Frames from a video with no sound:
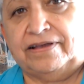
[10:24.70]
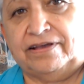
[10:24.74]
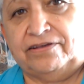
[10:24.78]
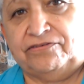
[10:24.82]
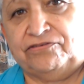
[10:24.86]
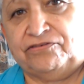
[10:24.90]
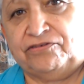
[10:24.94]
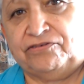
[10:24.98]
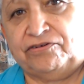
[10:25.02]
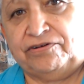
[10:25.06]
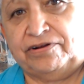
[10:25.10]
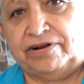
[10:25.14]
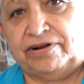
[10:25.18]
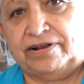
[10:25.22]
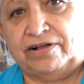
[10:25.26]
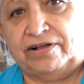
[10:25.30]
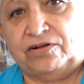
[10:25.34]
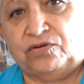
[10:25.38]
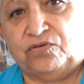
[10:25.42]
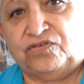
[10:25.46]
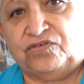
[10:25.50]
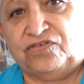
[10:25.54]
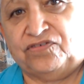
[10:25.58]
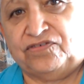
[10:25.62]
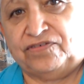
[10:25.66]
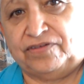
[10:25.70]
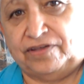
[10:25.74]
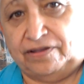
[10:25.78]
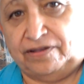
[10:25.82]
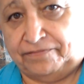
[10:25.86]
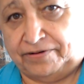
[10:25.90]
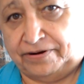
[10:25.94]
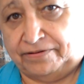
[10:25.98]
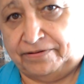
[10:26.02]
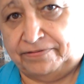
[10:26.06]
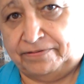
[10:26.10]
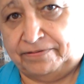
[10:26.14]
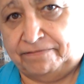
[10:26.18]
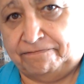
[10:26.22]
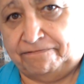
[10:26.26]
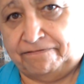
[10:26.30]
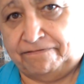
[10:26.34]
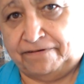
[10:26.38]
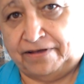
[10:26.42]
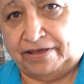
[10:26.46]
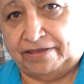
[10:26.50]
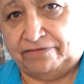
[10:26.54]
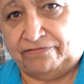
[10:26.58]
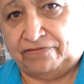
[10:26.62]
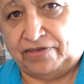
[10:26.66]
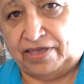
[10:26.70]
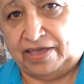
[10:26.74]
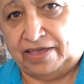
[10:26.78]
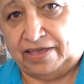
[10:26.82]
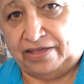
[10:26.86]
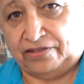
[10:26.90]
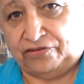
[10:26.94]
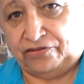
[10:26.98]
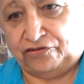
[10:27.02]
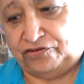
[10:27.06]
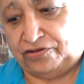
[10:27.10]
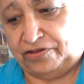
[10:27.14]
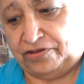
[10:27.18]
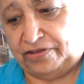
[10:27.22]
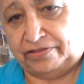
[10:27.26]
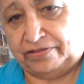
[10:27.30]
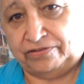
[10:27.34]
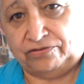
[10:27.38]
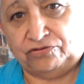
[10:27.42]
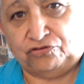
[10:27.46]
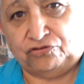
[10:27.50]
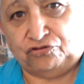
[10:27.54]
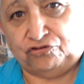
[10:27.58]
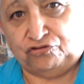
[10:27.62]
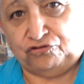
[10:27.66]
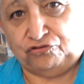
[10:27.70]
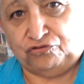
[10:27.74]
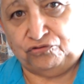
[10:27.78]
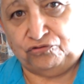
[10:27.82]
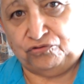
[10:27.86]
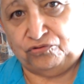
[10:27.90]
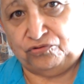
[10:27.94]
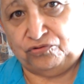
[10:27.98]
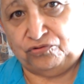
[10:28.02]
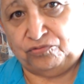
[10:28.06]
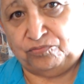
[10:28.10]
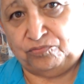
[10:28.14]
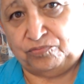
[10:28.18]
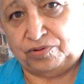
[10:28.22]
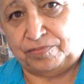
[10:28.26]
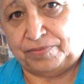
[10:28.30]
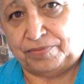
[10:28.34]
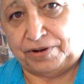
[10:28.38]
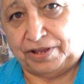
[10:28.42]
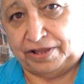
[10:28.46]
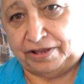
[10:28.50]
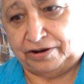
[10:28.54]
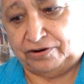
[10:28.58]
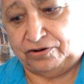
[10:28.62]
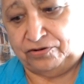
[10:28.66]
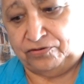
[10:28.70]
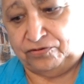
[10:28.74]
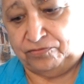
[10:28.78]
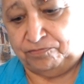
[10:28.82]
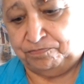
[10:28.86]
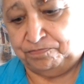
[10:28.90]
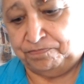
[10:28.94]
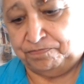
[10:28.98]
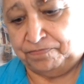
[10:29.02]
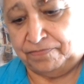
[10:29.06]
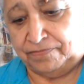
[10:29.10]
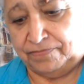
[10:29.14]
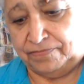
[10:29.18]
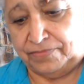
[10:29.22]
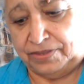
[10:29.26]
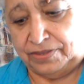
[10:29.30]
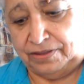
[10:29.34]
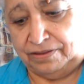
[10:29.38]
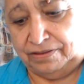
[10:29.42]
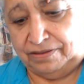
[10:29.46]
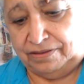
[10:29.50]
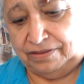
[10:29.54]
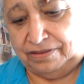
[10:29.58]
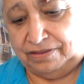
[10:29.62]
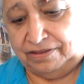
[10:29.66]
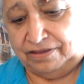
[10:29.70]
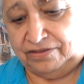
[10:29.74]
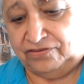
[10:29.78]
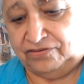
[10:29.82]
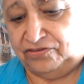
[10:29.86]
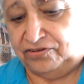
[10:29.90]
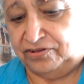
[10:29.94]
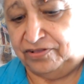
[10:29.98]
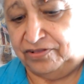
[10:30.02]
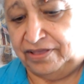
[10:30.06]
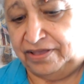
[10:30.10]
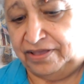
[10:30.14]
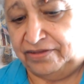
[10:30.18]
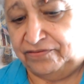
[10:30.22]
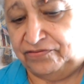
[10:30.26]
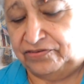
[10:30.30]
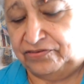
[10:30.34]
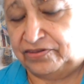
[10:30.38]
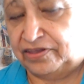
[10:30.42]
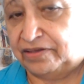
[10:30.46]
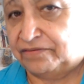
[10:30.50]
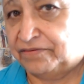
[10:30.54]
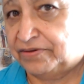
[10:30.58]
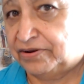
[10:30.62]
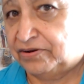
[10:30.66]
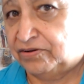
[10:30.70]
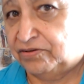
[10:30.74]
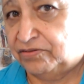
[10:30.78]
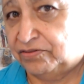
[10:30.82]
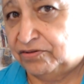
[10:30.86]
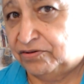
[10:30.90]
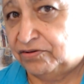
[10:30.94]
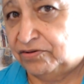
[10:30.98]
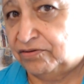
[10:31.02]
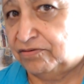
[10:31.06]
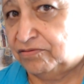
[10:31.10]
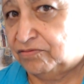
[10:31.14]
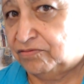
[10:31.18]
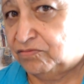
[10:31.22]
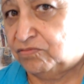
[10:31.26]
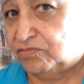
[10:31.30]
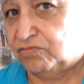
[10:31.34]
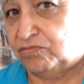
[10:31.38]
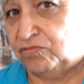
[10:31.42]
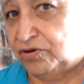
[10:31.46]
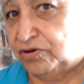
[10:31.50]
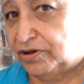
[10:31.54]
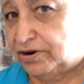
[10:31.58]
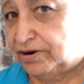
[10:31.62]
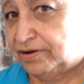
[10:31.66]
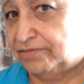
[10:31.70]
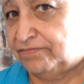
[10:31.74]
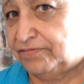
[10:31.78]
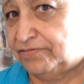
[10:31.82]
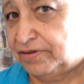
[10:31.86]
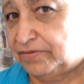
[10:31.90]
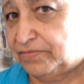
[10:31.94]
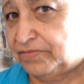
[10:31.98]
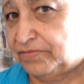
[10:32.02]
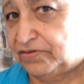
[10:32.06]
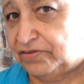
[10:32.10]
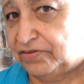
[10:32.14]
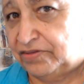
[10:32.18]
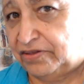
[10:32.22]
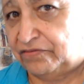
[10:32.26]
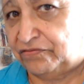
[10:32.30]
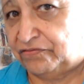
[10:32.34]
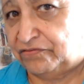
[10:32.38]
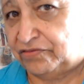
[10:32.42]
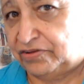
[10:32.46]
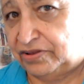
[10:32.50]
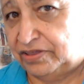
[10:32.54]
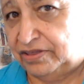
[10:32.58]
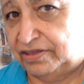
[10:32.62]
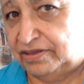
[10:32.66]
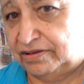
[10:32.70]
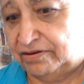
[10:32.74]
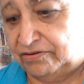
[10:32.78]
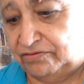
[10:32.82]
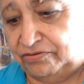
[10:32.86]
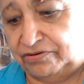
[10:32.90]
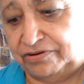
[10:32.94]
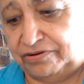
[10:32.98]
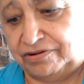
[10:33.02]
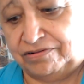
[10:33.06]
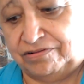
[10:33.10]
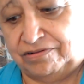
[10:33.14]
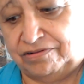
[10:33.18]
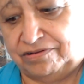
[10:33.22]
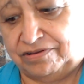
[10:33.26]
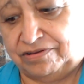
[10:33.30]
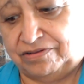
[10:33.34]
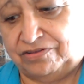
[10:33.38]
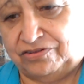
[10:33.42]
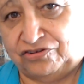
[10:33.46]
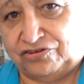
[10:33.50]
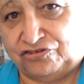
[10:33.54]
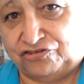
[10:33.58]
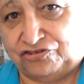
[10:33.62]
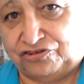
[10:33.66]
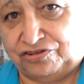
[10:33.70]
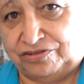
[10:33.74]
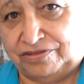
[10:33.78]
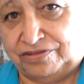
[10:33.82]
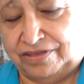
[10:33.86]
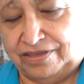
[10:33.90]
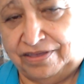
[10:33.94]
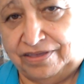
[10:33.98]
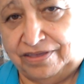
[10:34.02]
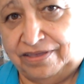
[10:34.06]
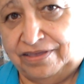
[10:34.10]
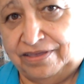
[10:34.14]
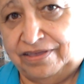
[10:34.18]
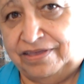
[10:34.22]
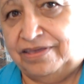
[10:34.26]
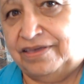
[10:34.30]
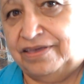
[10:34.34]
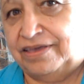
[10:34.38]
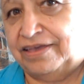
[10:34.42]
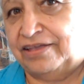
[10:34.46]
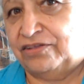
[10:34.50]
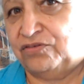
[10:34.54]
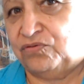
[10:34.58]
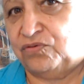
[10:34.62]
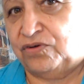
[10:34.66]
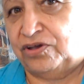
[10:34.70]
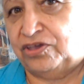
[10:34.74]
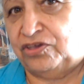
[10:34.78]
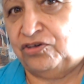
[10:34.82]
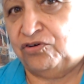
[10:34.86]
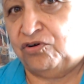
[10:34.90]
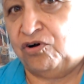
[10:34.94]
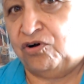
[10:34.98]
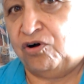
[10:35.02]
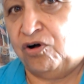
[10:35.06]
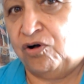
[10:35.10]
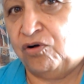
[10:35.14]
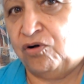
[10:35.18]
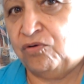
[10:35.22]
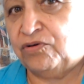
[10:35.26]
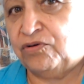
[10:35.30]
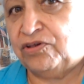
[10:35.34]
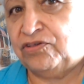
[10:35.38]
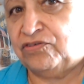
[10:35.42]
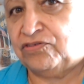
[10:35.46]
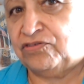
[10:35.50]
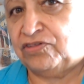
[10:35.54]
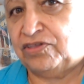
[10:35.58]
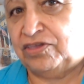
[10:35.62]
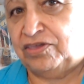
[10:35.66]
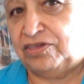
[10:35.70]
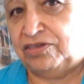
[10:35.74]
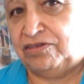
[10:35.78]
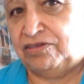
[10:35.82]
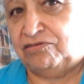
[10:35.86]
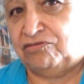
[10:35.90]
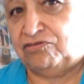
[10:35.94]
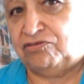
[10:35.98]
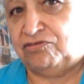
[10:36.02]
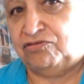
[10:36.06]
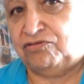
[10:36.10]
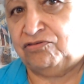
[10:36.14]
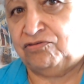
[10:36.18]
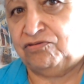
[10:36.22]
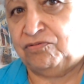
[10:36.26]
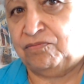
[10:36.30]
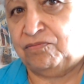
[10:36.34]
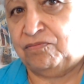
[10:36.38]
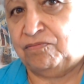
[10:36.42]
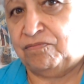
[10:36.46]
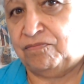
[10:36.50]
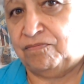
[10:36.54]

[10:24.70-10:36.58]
started out with 7 of them, 5 Hatch and 2 Poblano. I still have 7, although one of them is definitely in critical condition. That's why you always need to